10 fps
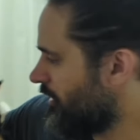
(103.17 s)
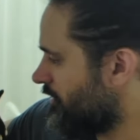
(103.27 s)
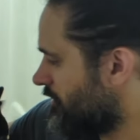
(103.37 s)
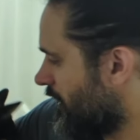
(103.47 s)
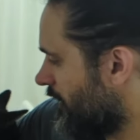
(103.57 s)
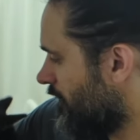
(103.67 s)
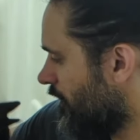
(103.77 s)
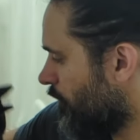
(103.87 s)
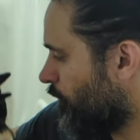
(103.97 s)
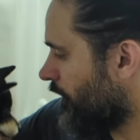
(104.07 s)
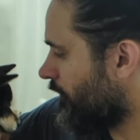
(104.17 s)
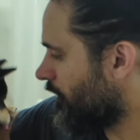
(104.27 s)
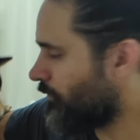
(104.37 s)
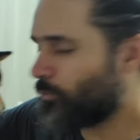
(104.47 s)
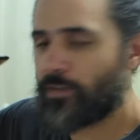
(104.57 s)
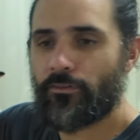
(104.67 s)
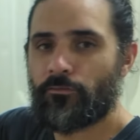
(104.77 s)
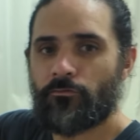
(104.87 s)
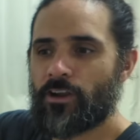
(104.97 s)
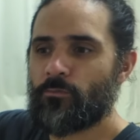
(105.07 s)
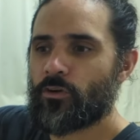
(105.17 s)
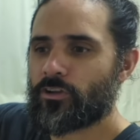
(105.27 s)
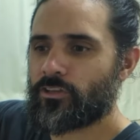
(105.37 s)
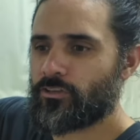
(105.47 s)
is that whatever framework